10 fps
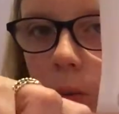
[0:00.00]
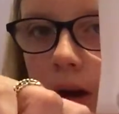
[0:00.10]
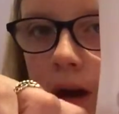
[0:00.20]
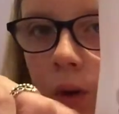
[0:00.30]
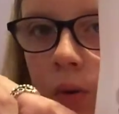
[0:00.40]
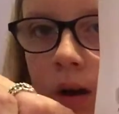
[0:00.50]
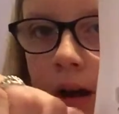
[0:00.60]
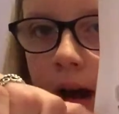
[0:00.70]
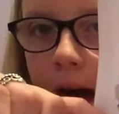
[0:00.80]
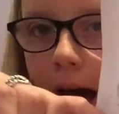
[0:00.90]
wheel,
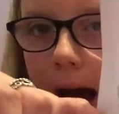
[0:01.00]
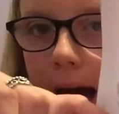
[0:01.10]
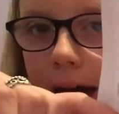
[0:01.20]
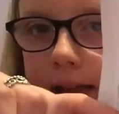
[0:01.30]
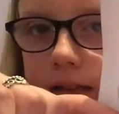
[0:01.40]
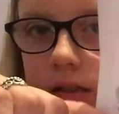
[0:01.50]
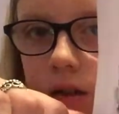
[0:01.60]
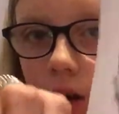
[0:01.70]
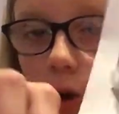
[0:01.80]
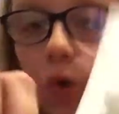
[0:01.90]
and
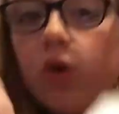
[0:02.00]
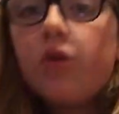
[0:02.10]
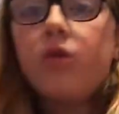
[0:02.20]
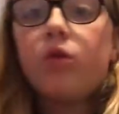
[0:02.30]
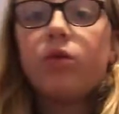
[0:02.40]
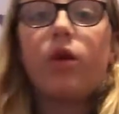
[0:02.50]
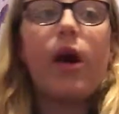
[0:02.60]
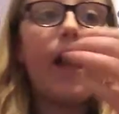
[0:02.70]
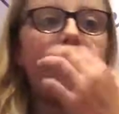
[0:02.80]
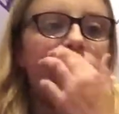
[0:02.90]

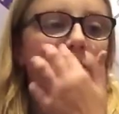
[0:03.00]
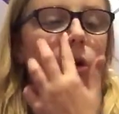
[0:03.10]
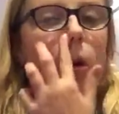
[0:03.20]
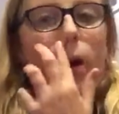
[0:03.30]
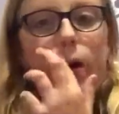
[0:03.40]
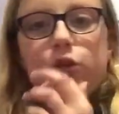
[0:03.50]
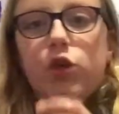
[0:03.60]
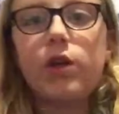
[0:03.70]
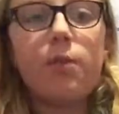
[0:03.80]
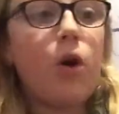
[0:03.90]
a
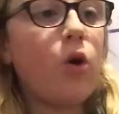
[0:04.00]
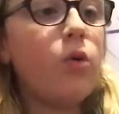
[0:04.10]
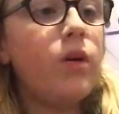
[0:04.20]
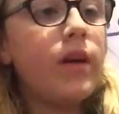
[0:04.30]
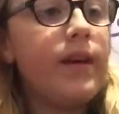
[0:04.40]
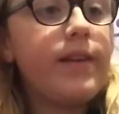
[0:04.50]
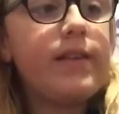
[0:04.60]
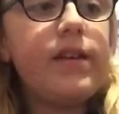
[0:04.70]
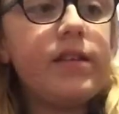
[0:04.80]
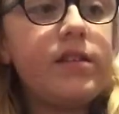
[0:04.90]
drink bottle.
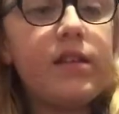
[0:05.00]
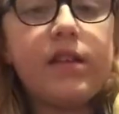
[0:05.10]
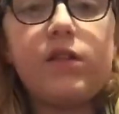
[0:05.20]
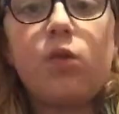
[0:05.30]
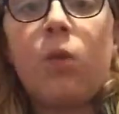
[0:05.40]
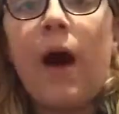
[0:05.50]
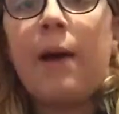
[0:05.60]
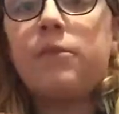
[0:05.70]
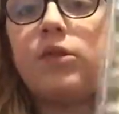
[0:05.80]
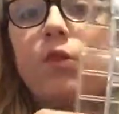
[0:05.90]
This is the
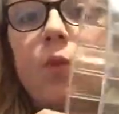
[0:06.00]
hamster